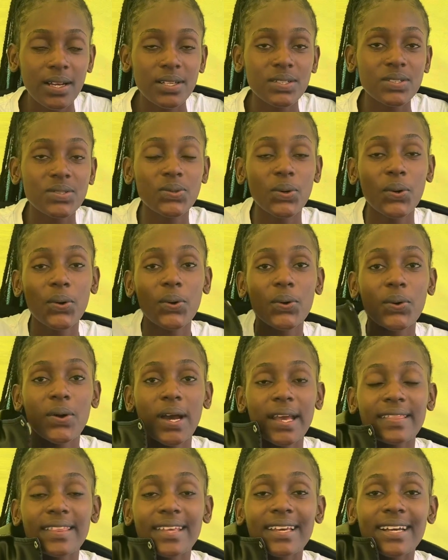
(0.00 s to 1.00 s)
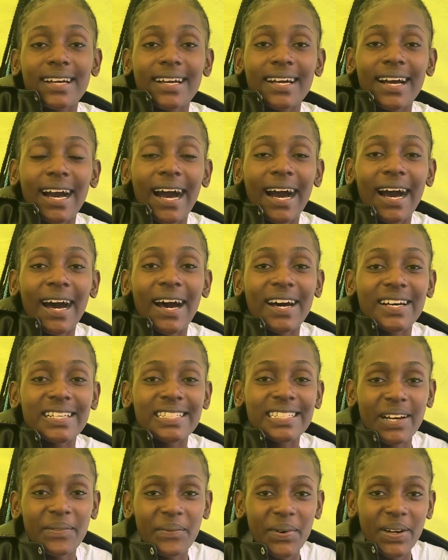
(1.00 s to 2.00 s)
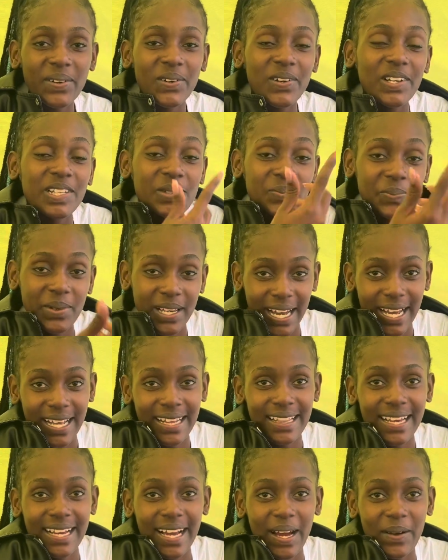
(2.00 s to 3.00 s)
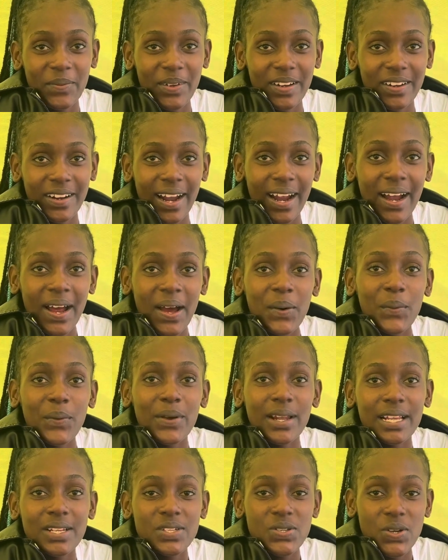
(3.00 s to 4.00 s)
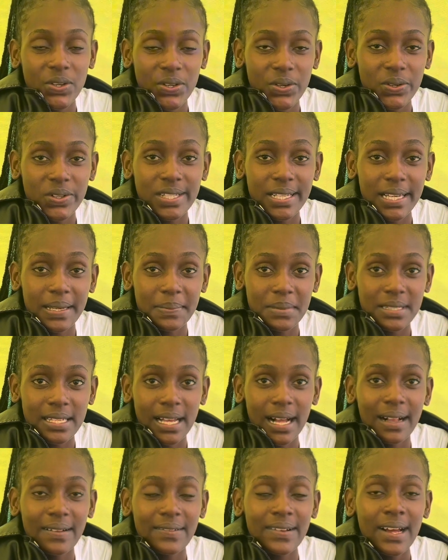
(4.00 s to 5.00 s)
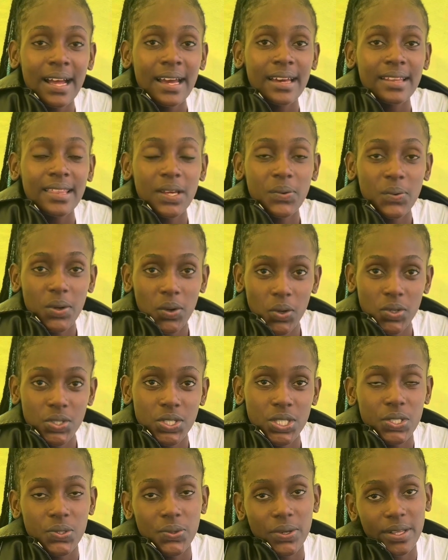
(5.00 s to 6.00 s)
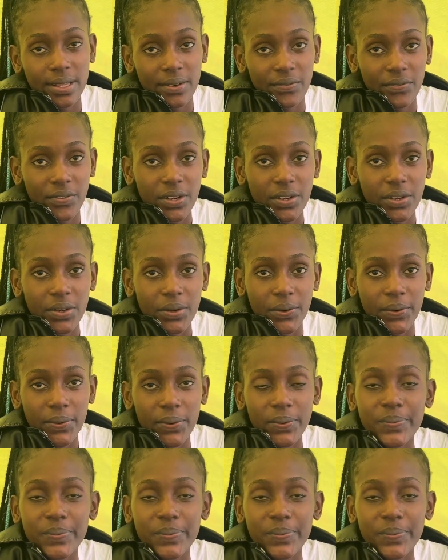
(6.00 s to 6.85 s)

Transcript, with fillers: So I think uh, someone who is behind the camera will introduce himself, then we continue with the video.